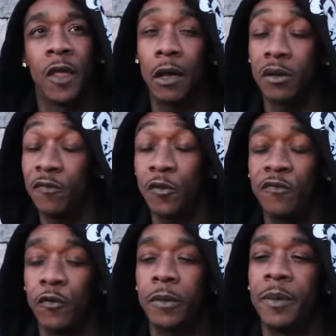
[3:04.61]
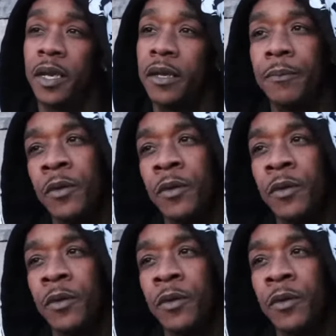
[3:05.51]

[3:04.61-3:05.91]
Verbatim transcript: I was fooled for a minute.